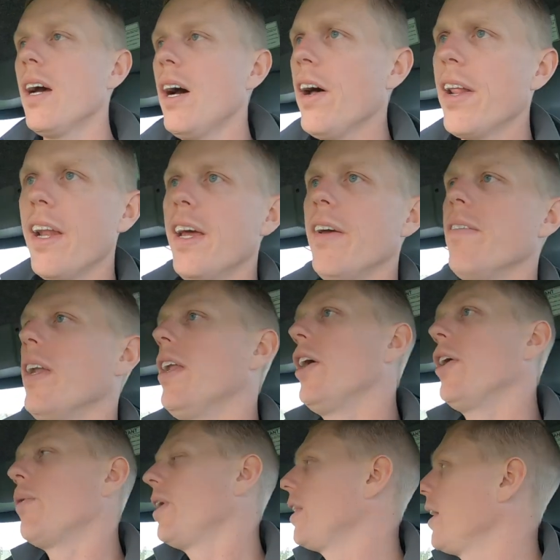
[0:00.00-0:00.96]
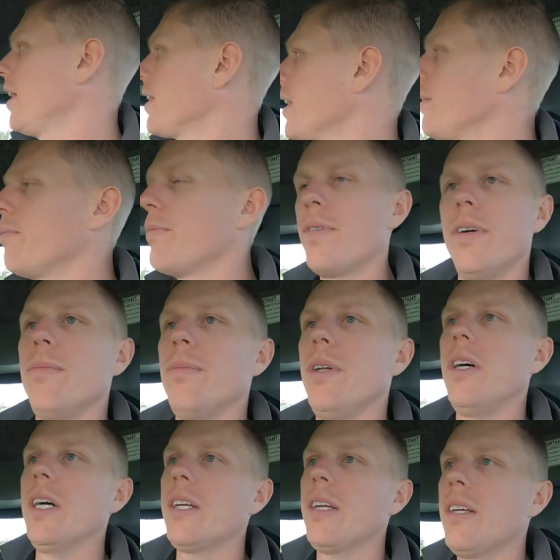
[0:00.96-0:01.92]
I don't even know where they come from.
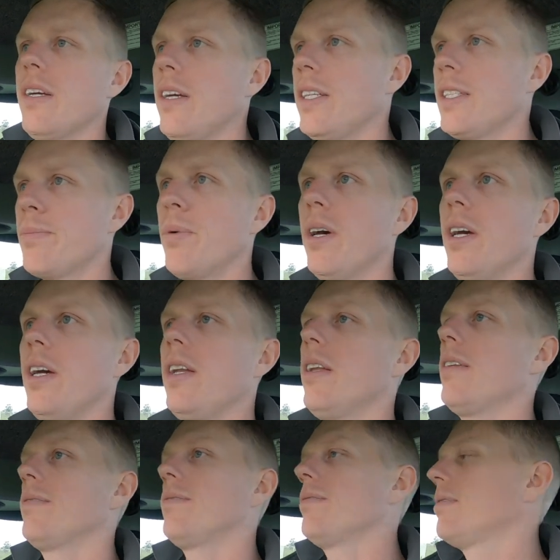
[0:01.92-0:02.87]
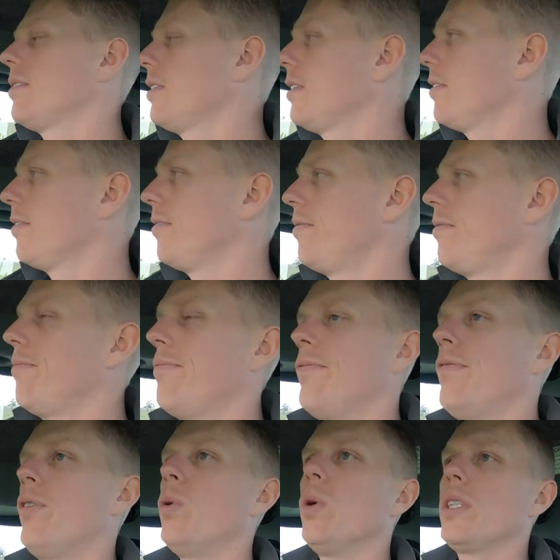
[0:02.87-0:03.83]
Like, it's been
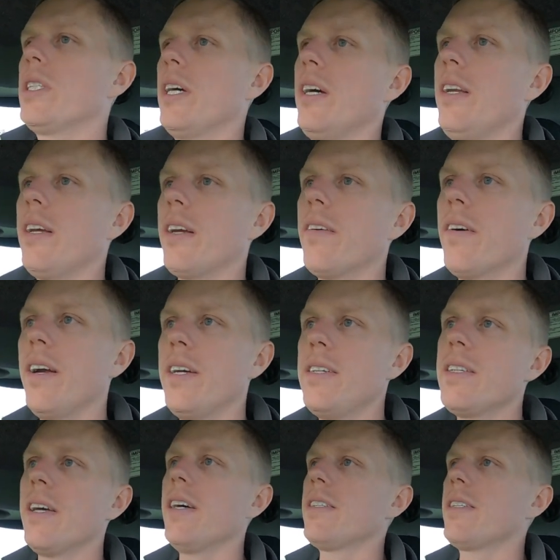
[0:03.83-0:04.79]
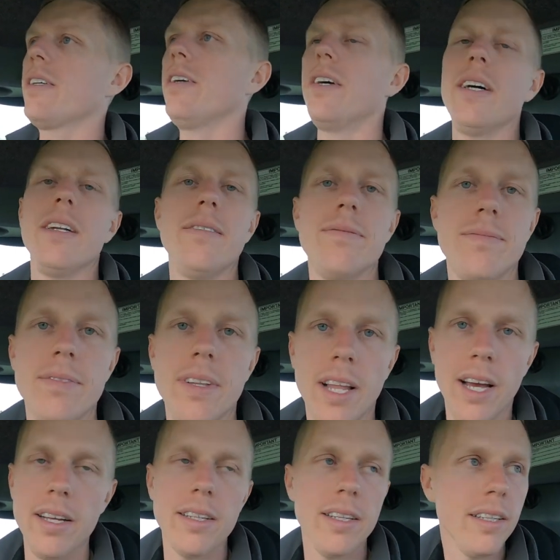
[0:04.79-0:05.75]
14 degrees outside
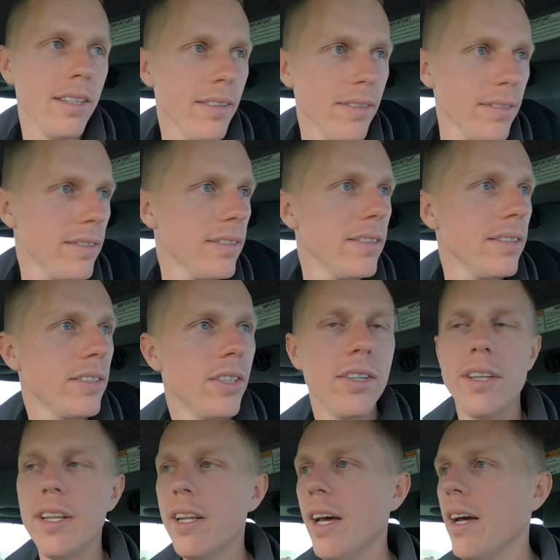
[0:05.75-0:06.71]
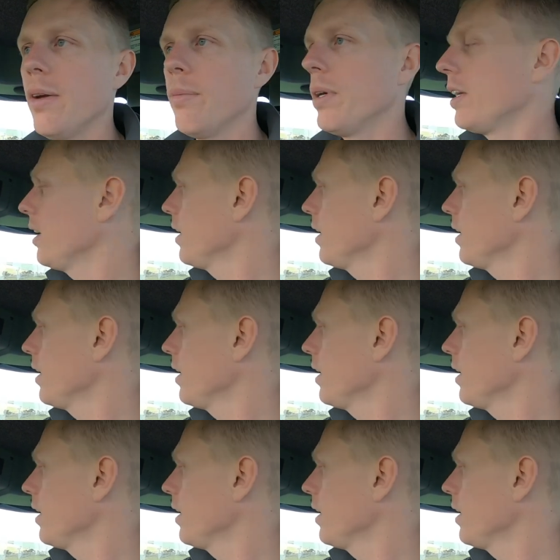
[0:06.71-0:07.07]
lately during the day. But